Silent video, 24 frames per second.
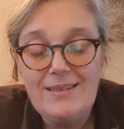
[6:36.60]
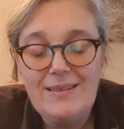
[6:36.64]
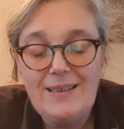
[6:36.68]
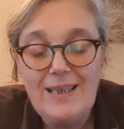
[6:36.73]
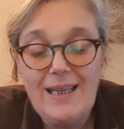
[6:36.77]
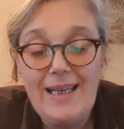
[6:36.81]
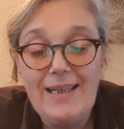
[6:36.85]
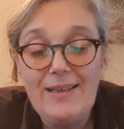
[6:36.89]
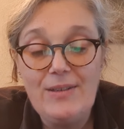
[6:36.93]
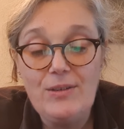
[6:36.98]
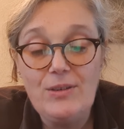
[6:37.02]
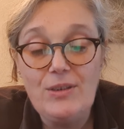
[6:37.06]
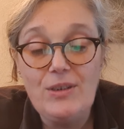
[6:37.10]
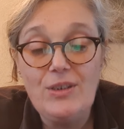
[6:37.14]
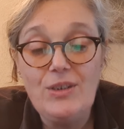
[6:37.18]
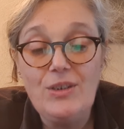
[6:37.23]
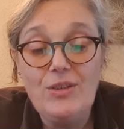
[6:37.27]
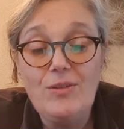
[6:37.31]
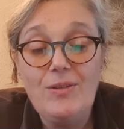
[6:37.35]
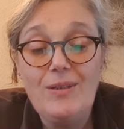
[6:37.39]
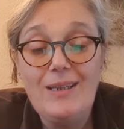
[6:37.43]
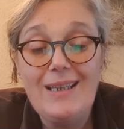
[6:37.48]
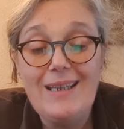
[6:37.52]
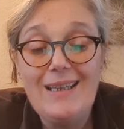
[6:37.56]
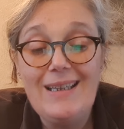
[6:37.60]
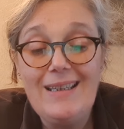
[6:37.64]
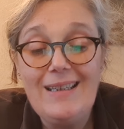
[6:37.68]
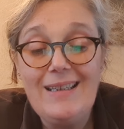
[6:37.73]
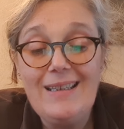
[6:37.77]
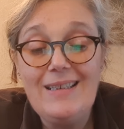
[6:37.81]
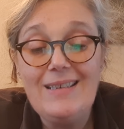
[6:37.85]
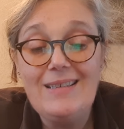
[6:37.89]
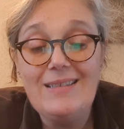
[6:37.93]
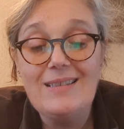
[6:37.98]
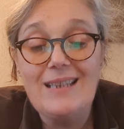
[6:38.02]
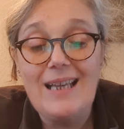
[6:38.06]
How can you
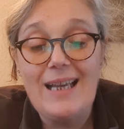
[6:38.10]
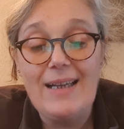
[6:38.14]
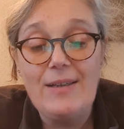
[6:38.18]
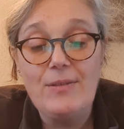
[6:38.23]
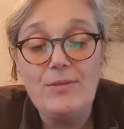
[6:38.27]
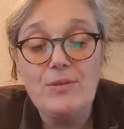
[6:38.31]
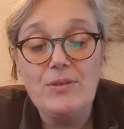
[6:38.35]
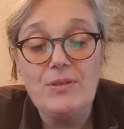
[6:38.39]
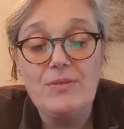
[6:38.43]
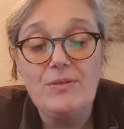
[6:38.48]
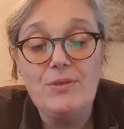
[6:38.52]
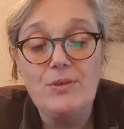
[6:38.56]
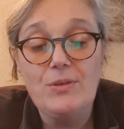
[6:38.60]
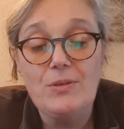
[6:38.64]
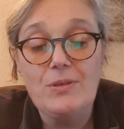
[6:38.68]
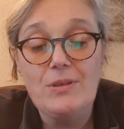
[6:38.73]
ease out of your